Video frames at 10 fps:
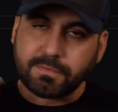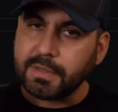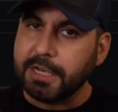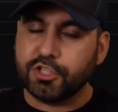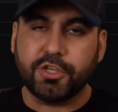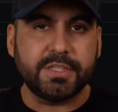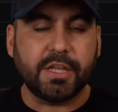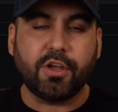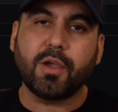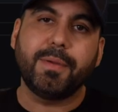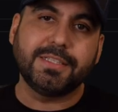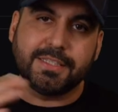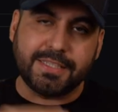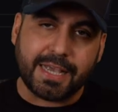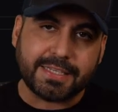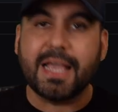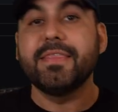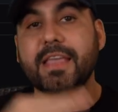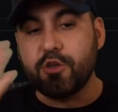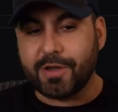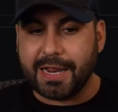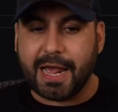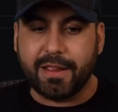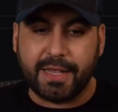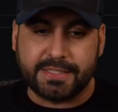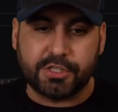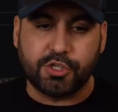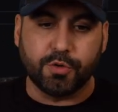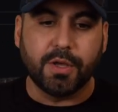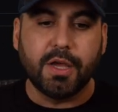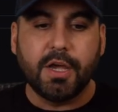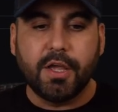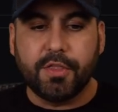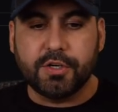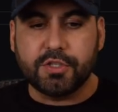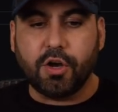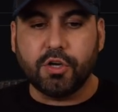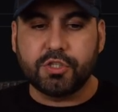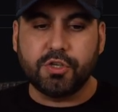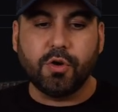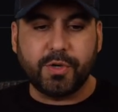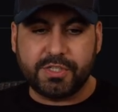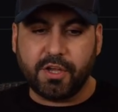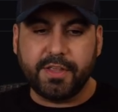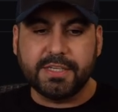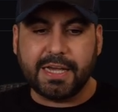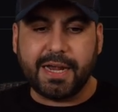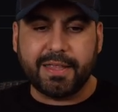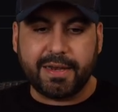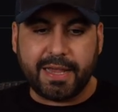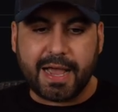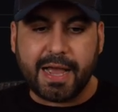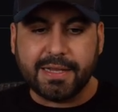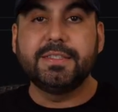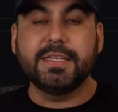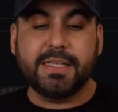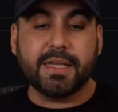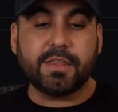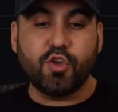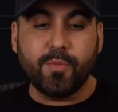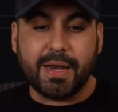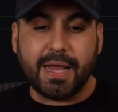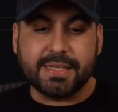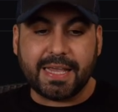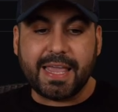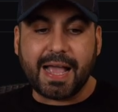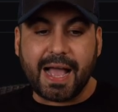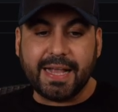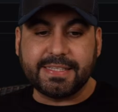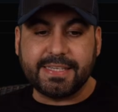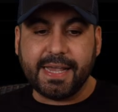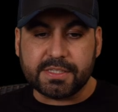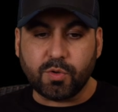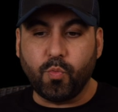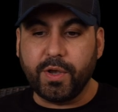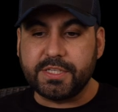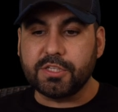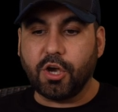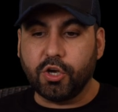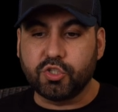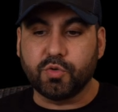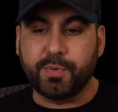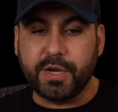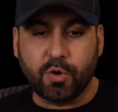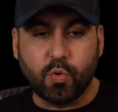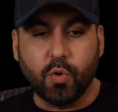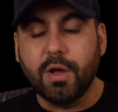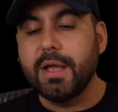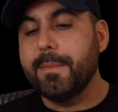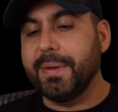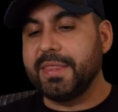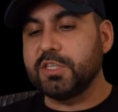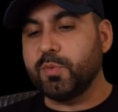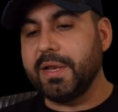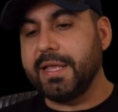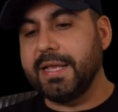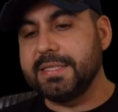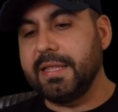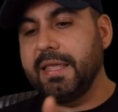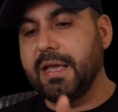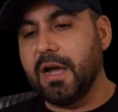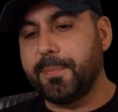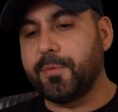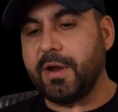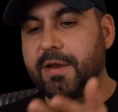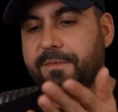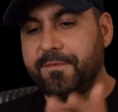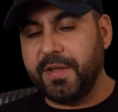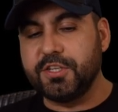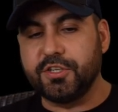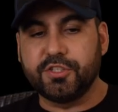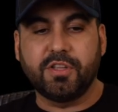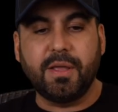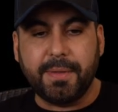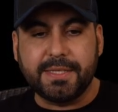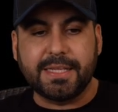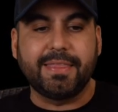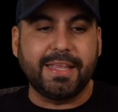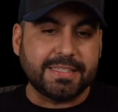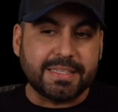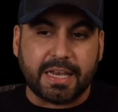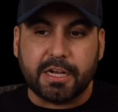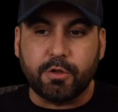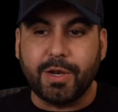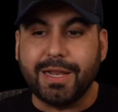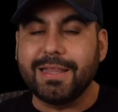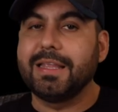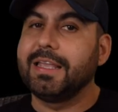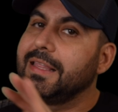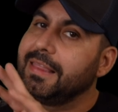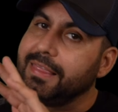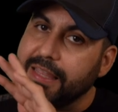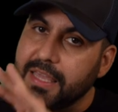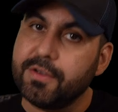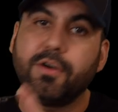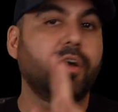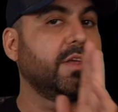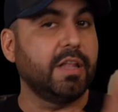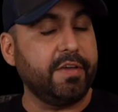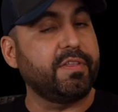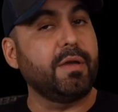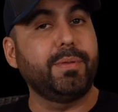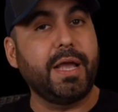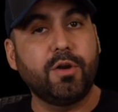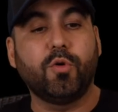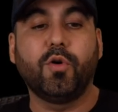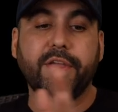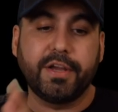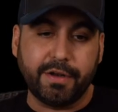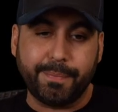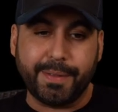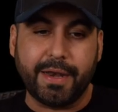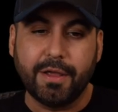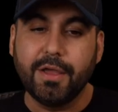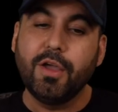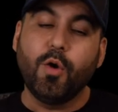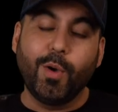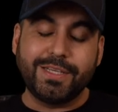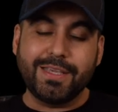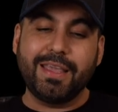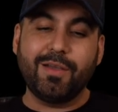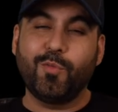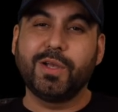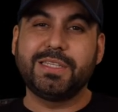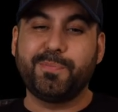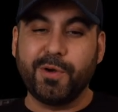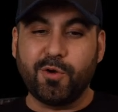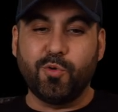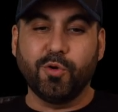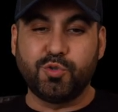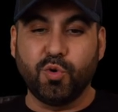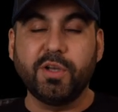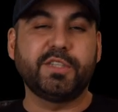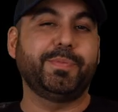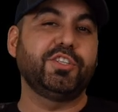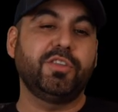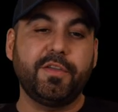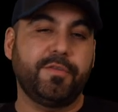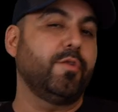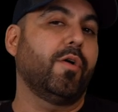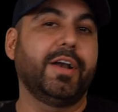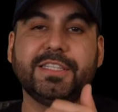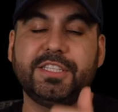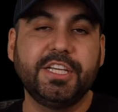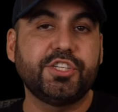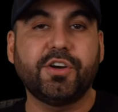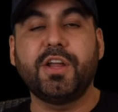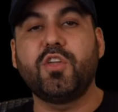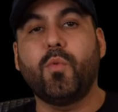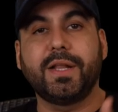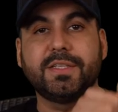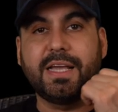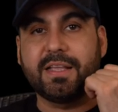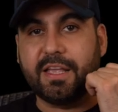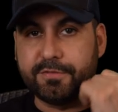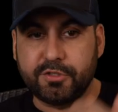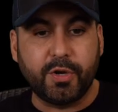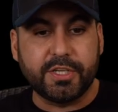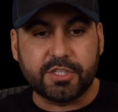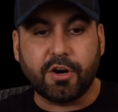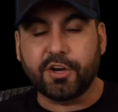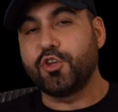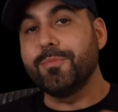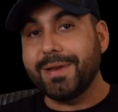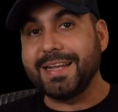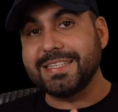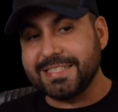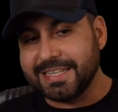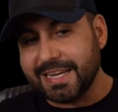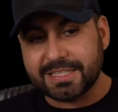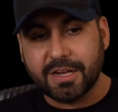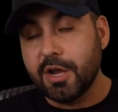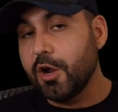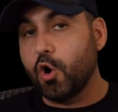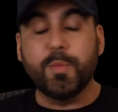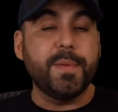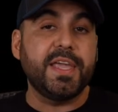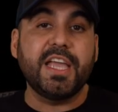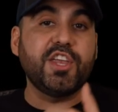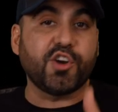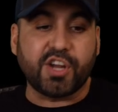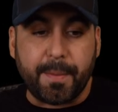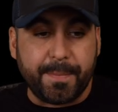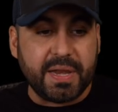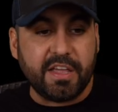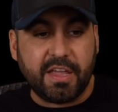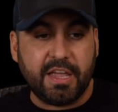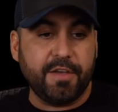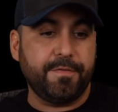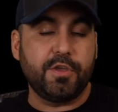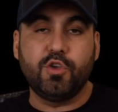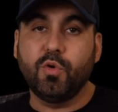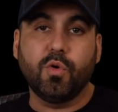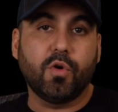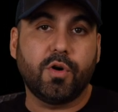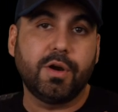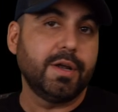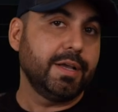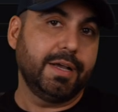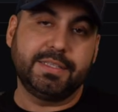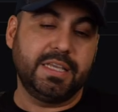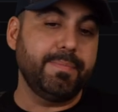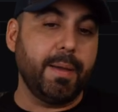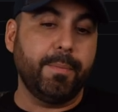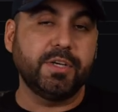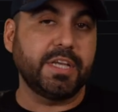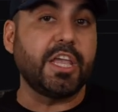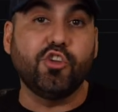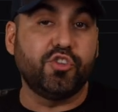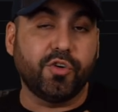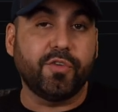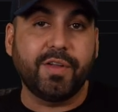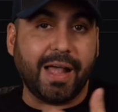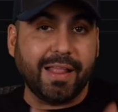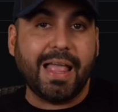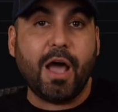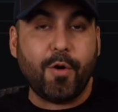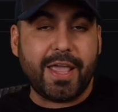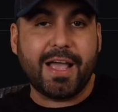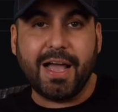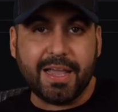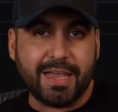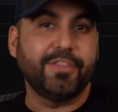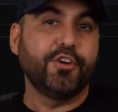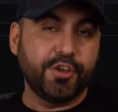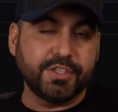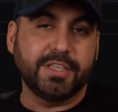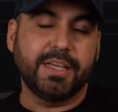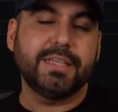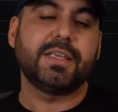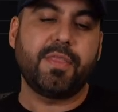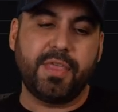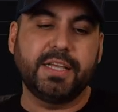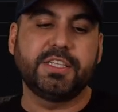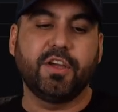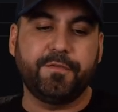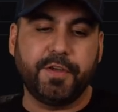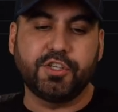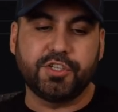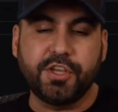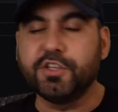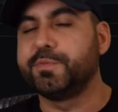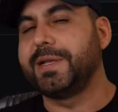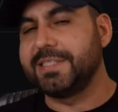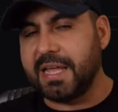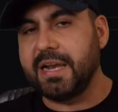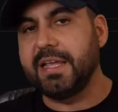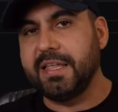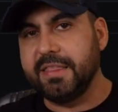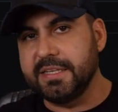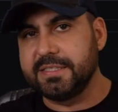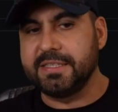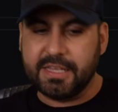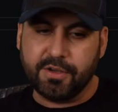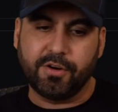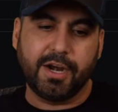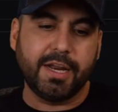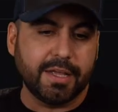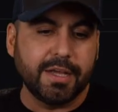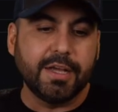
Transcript: It turns that document into text, and then you can analyze it too. There's also, we saw this, the highlighted A I, detect humanized A I text, which is also pretty cool, but this one is in the upgrade feature. So that means that this is not included neither on the lifetime plan or the yearly plan, which I think was a pretty cool tool, especially if you are a teacher and you want to detect if students are humanizing text, or maybe in your company, if you're uh, team members and you don't allow A I and they're using this, then it's a good feature to use, but it's not in this deal, right?